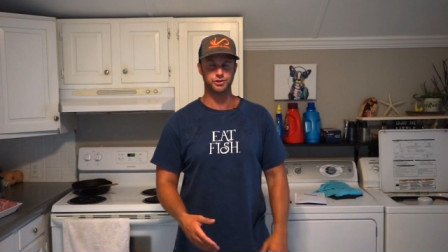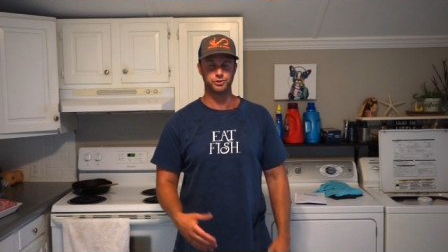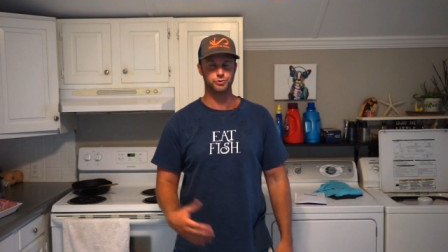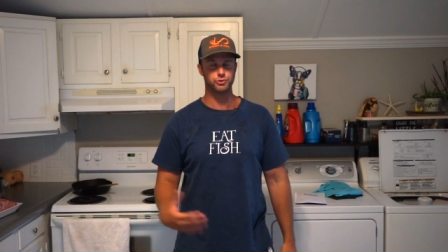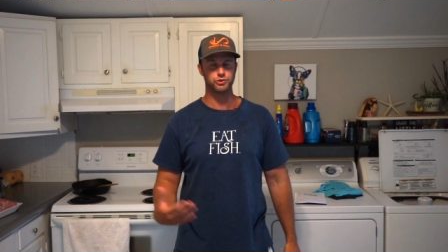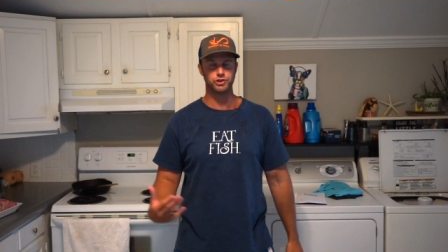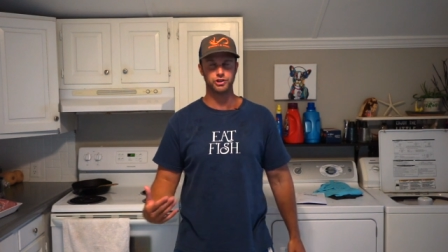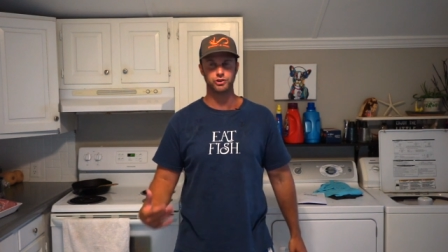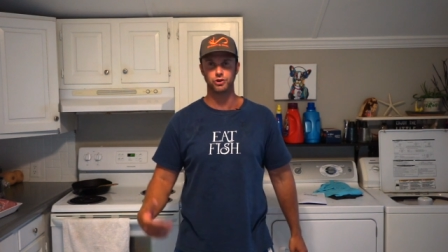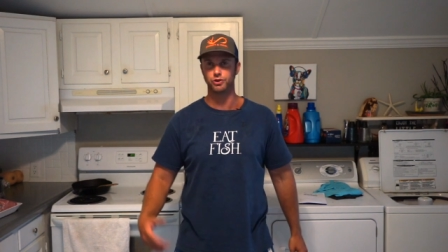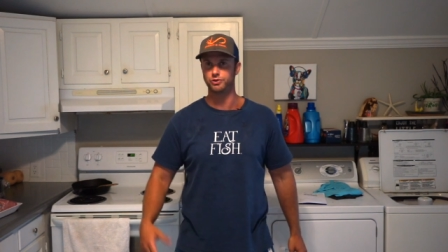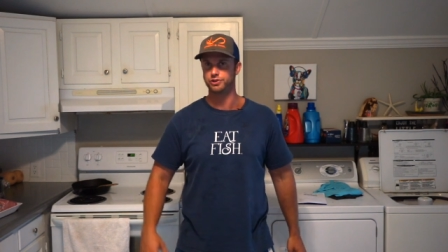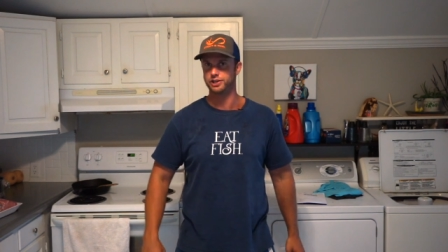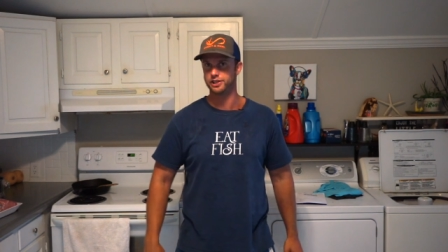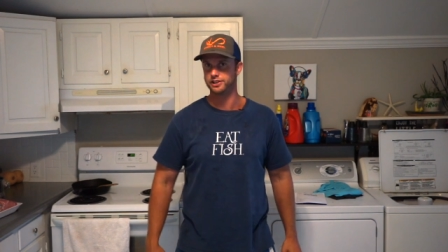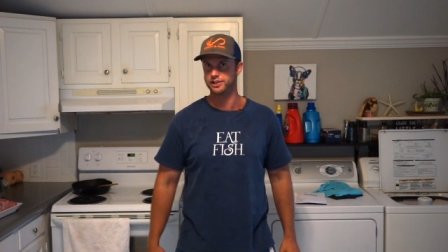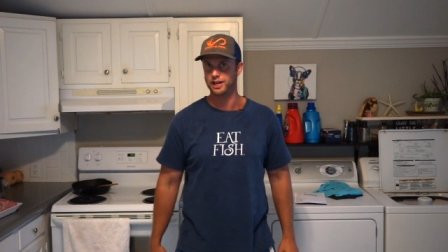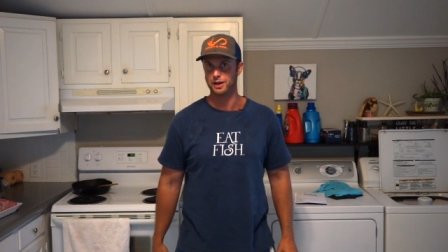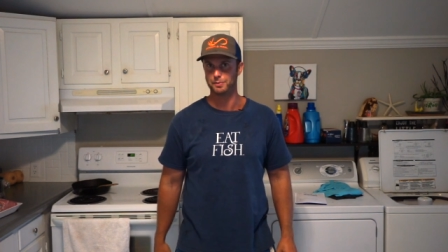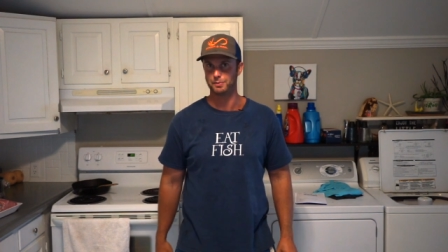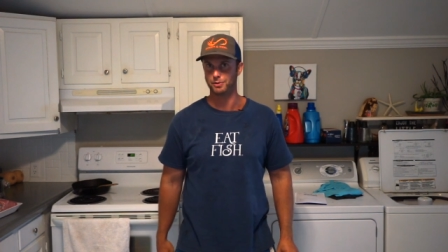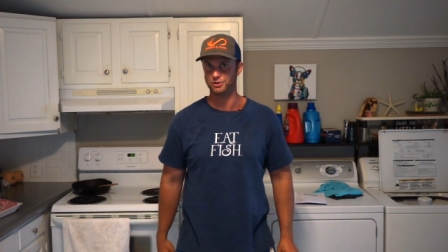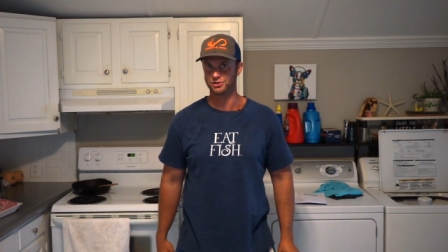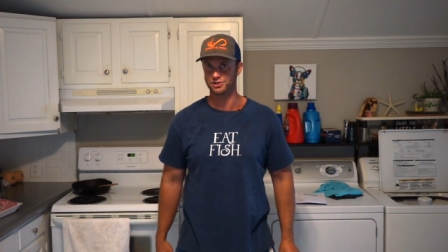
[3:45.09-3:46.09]
You really don't need
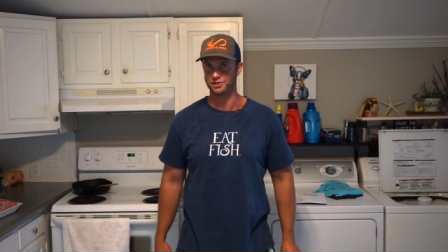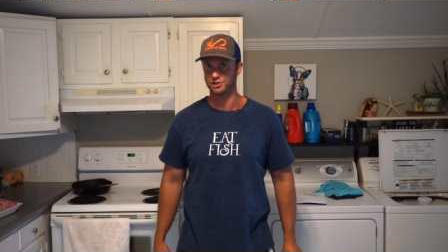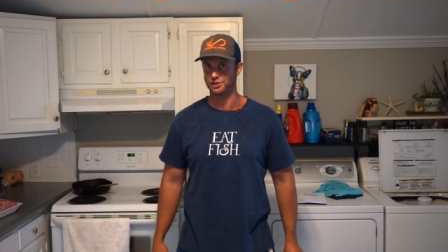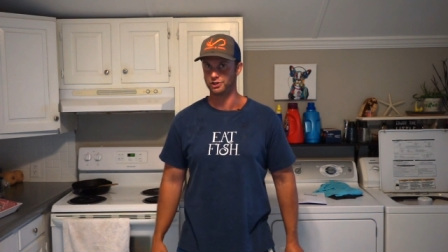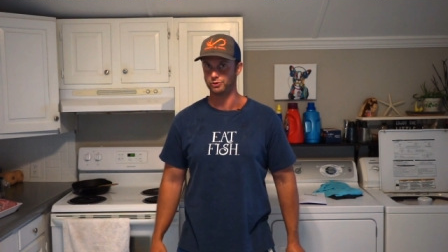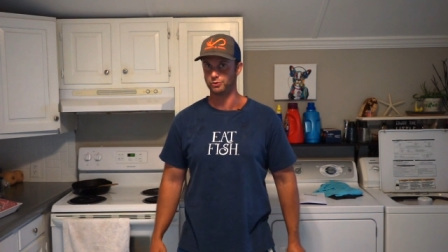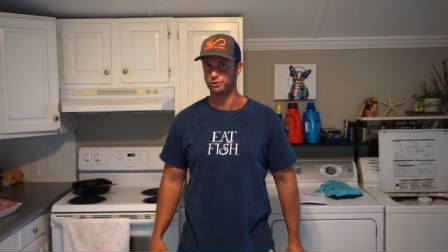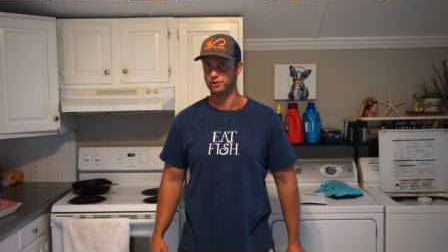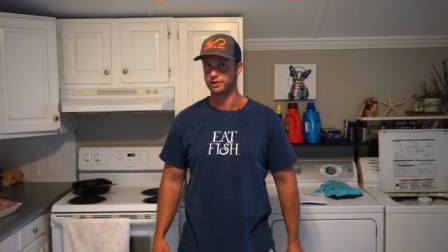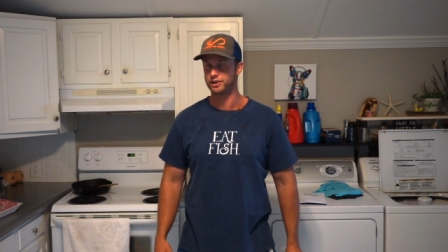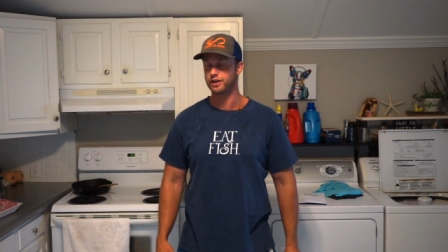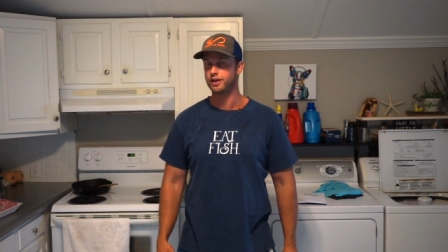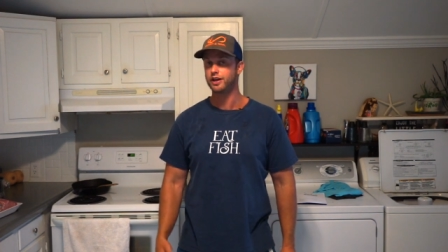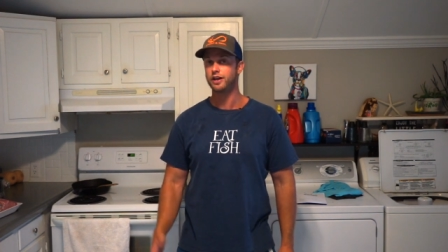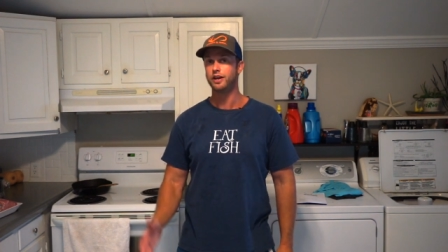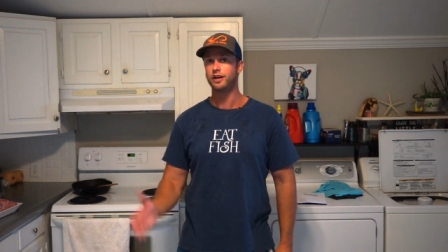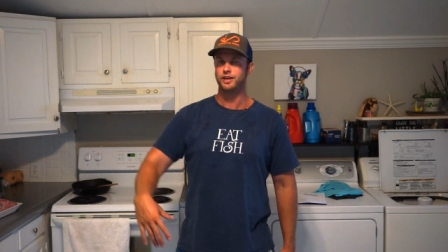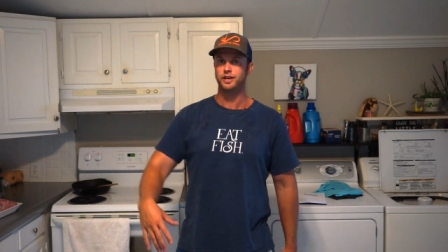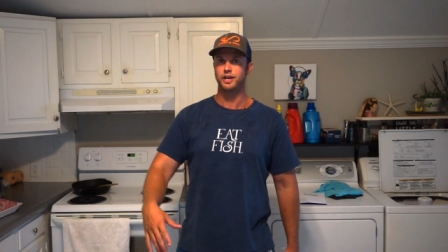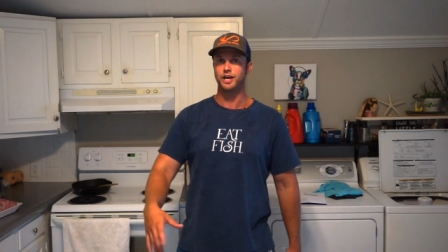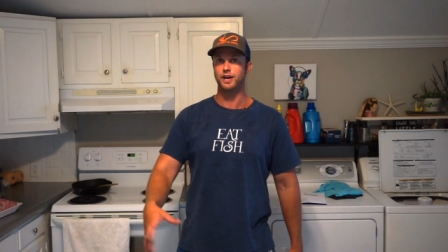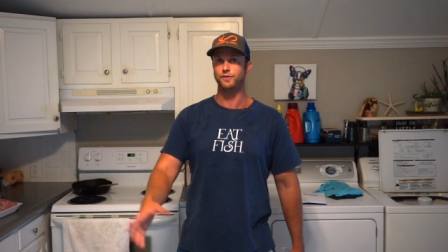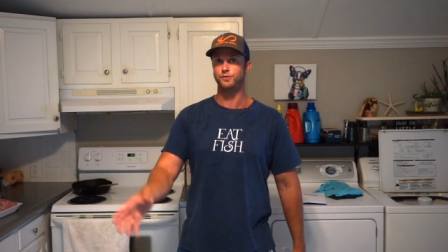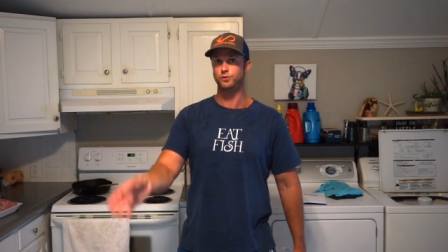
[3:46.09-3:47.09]
that much liquid.
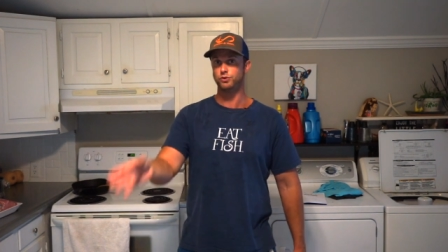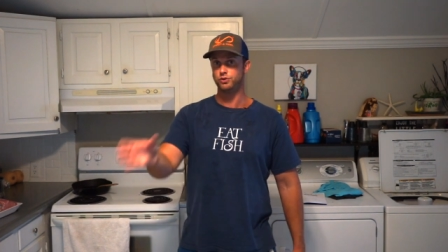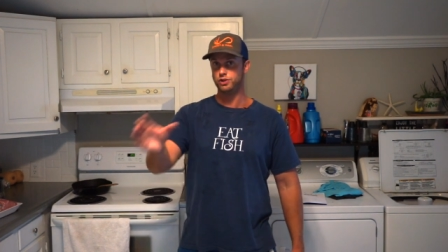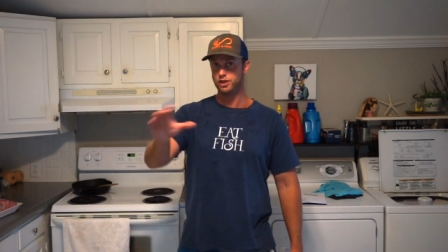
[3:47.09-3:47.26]
If you